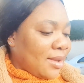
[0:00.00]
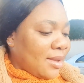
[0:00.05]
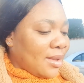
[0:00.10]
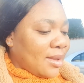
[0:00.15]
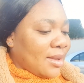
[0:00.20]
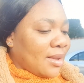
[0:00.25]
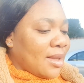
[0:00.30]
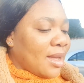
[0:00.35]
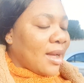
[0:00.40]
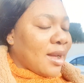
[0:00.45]

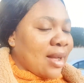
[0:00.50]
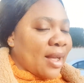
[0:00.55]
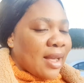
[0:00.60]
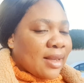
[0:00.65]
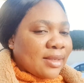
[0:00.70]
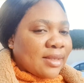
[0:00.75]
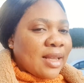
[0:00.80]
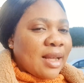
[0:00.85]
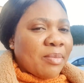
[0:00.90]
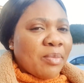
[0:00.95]
Yeah,
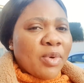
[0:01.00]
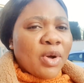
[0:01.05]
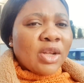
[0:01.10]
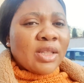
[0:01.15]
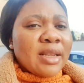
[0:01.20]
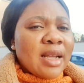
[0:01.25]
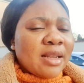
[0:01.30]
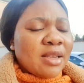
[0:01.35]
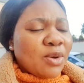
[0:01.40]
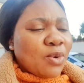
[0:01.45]
guys, I'm
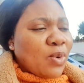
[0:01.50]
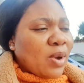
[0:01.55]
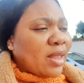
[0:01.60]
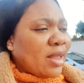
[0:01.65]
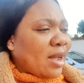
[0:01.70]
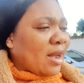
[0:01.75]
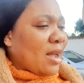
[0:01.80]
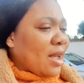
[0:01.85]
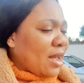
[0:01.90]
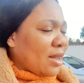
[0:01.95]
under the
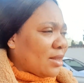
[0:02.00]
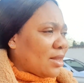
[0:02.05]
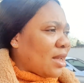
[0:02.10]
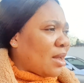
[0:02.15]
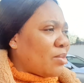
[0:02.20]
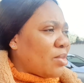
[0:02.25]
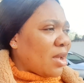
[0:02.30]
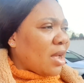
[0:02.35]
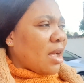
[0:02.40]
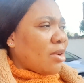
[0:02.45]
weather, guys.
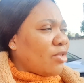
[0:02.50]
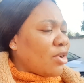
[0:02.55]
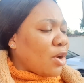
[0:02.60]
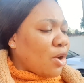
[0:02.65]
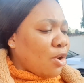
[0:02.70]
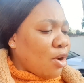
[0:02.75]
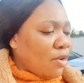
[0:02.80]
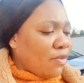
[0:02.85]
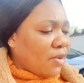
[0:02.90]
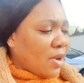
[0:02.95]
I've been having
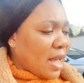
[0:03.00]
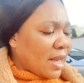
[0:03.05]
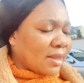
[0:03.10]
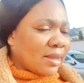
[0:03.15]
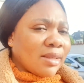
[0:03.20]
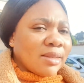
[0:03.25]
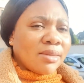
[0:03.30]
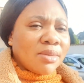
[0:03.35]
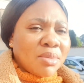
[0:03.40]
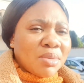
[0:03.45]
cough like
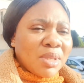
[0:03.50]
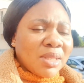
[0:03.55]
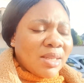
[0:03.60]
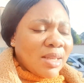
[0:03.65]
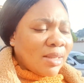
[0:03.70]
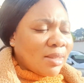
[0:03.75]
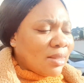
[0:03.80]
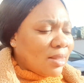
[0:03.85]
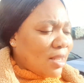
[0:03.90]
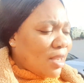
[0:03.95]
since 3
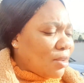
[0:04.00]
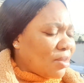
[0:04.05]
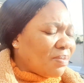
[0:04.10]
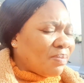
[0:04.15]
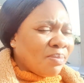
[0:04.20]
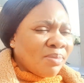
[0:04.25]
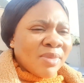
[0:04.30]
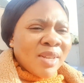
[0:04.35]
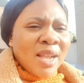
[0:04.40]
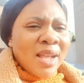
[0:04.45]
days now.
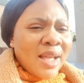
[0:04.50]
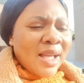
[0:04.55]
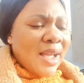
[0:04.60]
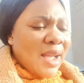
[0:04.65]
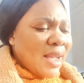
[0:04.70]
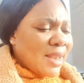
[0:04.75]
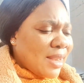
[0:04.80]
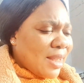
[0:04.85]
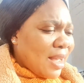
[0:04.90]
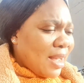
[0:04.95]

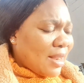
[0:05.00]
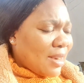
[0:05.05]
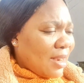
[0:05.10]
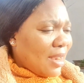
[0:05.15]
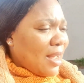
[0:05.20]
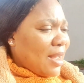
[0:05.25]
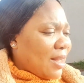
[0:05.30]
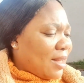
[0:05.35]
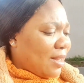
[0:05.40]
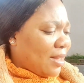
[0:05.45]
Headache,
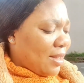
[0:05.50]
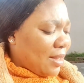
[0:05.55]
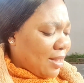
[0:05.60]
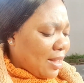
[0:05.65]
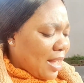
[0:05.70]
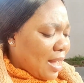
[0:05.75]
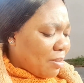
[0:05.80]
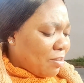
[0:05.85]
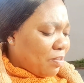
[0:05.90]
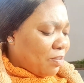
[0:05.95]
like
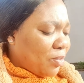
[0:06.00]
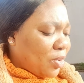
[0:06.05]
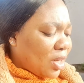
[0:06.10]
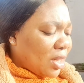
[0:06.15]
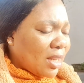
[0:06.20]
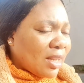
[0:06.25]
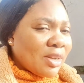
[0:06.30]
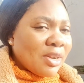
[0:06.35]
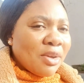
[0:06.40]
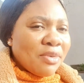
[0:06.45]
I'm
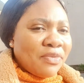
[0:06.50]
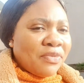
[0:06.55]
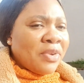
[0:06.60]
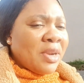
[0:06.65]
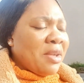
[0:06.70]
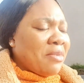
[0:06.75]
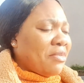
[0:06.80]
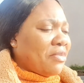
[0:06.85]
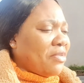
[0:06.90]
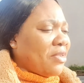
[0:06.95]
really not
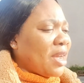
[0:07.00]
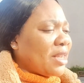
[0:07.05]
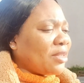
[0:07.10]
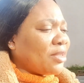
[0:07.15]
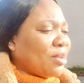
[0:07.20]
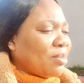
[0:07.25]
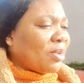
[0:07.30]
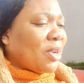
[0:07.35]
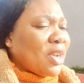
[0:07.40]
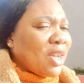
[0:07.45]
feeling fine,
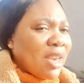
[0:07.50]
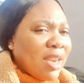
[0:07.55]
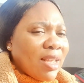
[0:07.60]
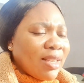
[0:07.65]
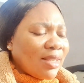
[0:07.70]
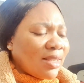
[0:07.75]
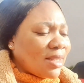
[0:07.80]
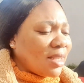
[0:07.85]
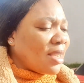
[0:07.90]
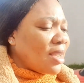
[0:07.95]
to be
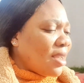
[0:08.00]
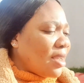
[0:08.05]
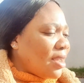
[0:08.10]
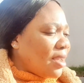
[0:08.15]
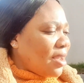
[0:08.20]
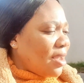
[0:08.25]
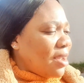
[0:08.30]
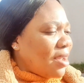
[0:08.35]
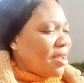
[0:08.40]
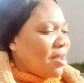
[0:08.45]
honest.
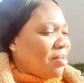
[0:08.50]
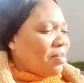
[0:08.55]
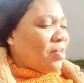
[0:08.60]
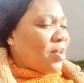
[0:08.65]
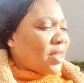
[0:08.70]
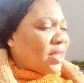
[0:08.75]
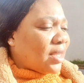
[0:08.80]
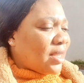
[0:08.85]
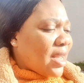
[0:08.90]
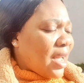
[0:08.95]

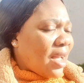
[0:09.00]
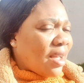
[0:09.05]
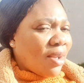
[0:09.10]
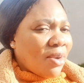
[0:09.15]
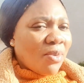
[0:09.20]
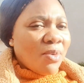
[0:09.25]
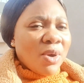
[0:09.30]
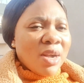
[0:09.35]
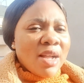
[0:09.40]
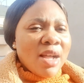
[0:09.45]
But yeah,
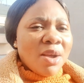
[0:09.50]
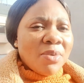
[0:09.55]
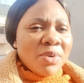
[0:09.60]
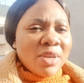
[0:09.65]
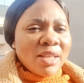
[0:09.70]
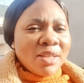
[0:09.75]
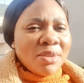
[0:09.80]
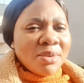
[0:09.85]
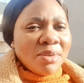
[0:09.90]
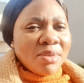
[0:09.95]
what can
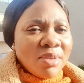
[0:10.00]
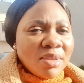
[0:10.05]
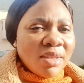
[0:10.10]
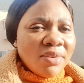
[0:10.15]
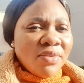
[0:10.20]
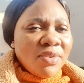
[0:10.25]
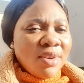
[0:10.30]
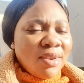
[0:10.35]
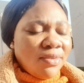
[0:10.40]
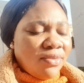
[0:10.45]
we do?
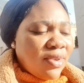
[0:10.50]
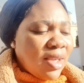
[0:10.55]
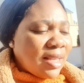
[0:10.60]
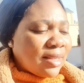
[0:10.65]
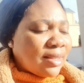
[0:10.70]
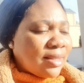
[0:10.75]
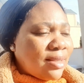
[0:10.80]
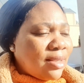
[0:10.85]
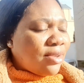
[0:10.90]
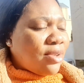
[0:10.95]
Even if you are
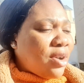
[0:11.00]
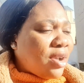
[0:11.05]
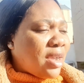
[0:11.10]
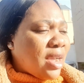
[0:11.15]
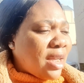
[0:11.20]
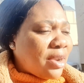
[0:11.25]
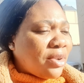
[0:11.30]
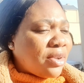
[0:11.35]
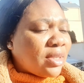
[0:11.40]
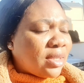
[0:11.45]
sick or you
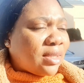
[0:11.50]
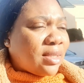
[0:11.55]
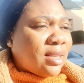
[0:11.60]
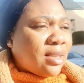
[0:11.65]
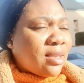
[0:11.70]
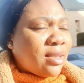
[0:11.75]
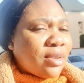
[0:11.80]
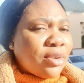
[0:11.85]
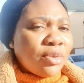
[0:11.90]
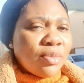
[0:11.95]
are not sick,
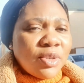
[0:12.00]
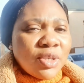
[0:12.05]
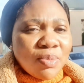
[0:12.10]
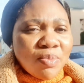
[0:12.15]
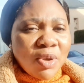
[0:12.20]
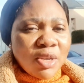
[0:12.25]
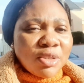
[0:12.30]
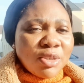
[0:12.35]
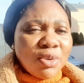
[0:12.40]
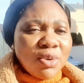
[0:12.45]
you
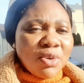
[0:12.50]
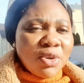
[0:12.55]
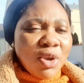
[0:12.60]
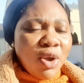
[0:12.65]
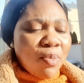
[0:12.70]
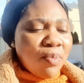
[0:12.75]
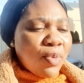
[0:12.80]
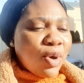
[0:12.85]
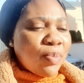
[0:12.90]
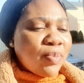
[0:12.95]
must do
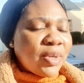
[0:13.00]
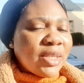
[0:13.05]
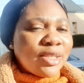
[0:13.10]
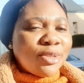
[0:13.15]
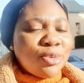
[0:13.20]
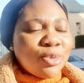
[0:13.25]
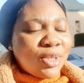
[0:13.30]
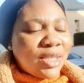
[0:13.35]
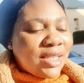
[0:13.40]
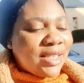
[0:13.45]
your mommy's
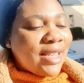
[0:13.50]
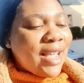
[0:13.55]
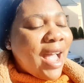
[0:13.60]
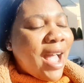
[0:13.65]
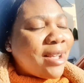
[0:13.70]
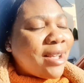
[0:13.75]
duty. Yeah.